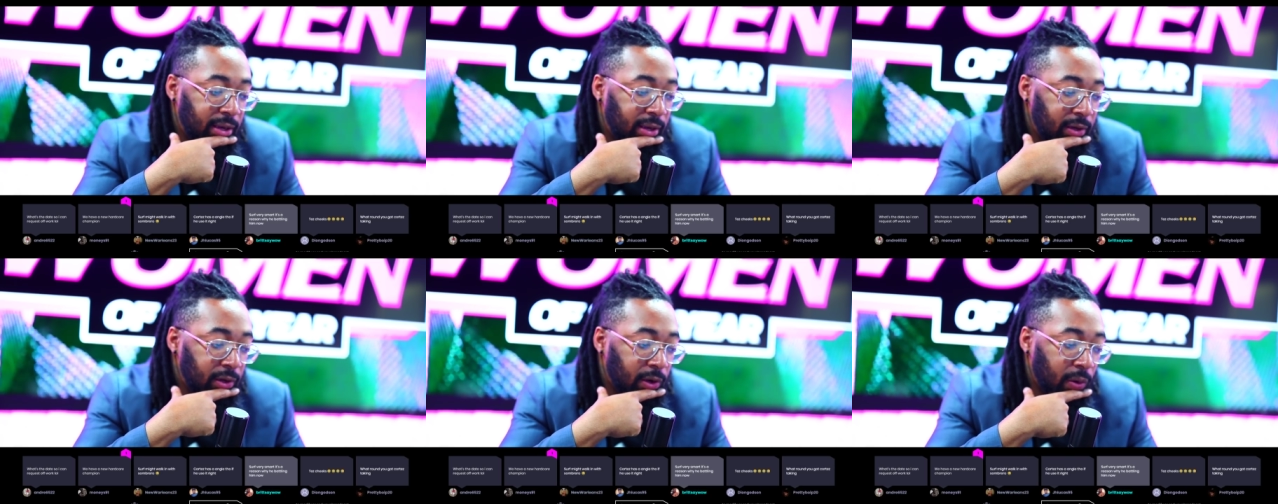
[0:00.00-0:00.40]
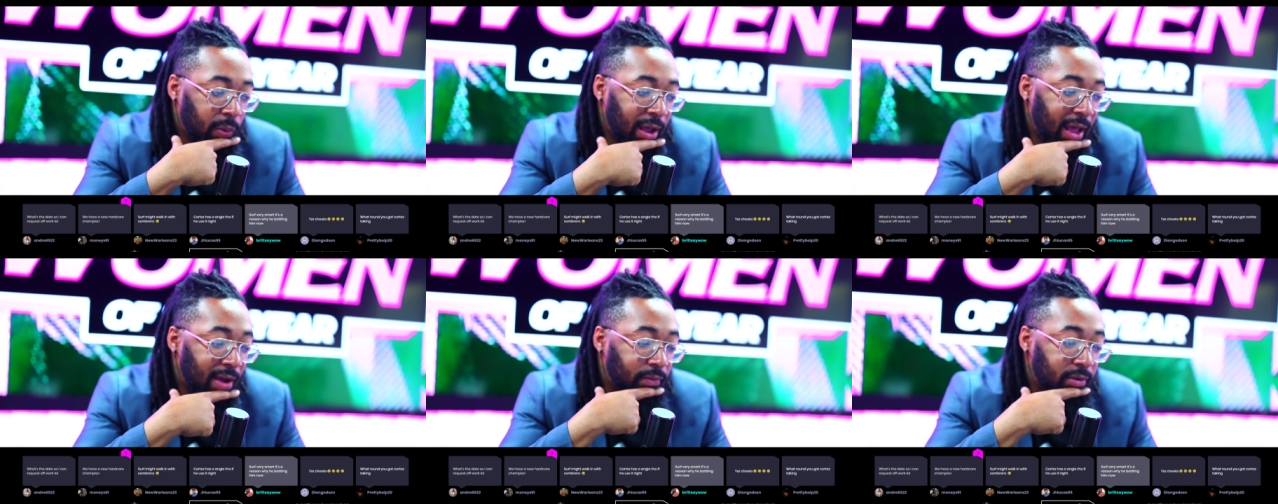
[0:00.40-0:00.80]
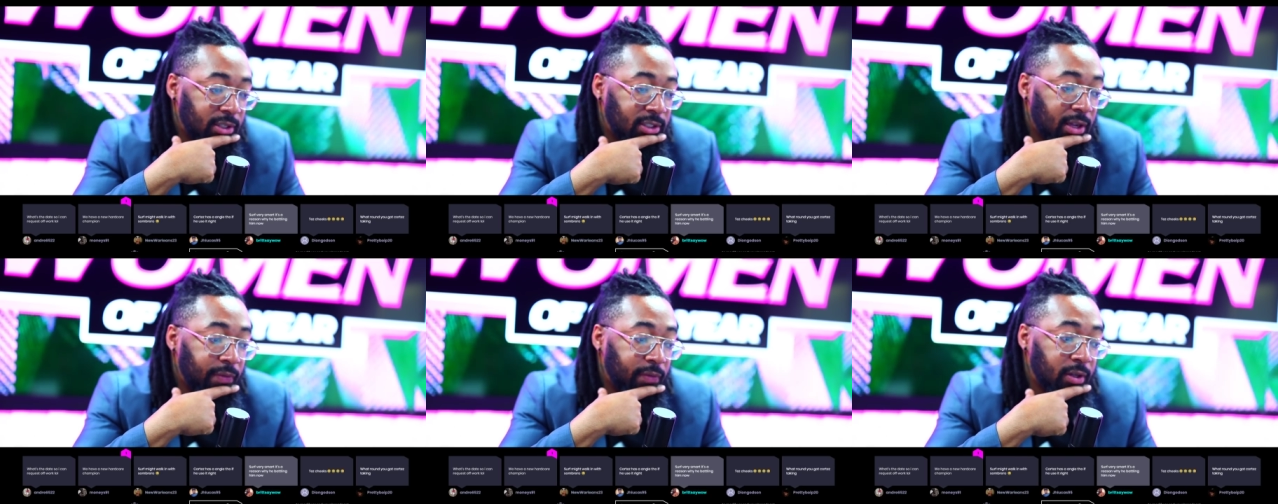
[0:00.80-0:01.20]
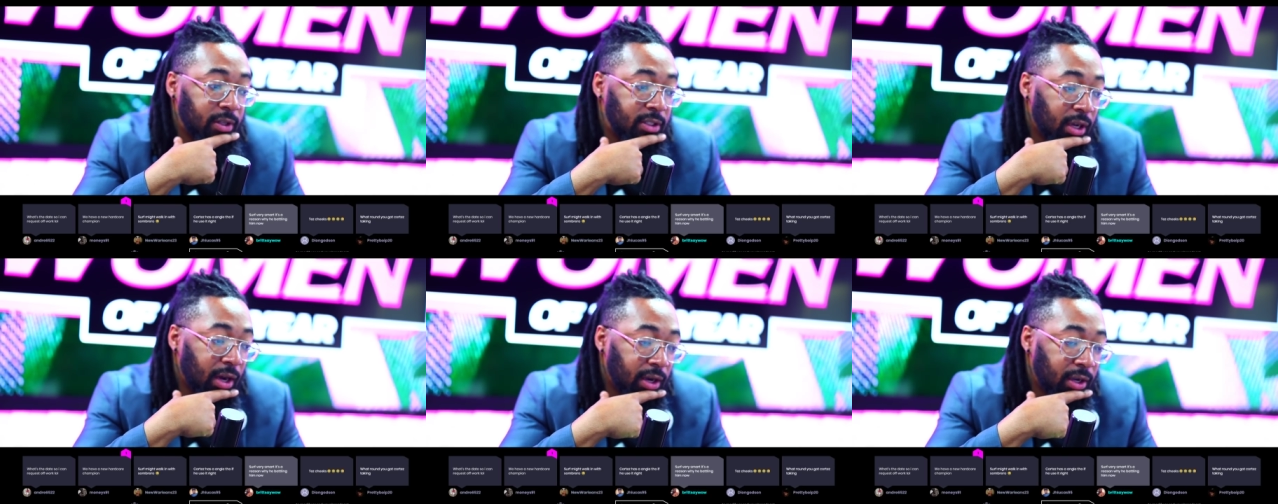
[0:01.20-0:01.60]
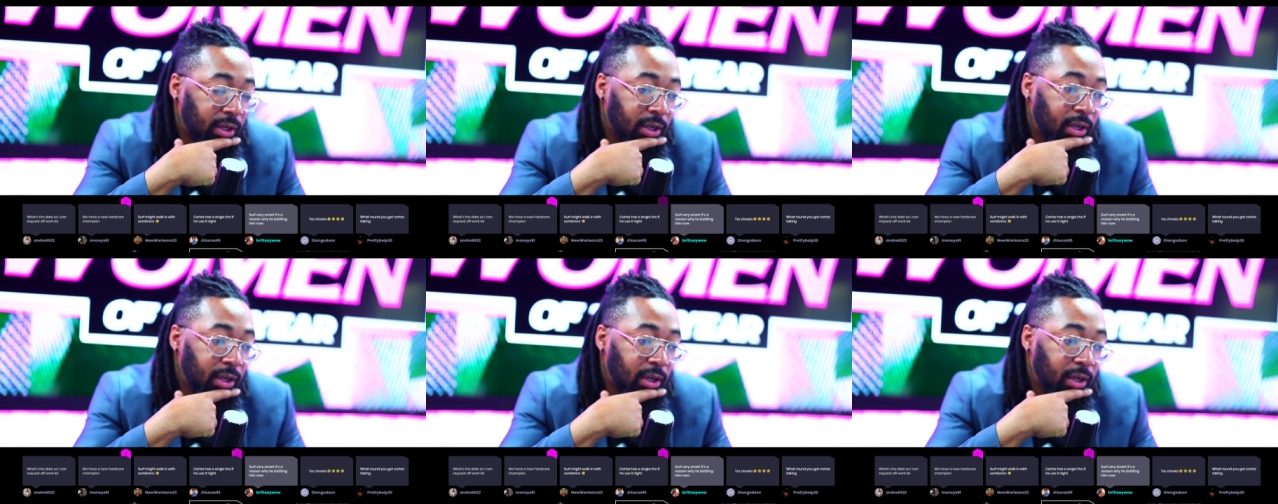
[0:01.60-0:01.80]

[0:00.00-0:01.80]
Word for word: and you know having stuff in the tuck.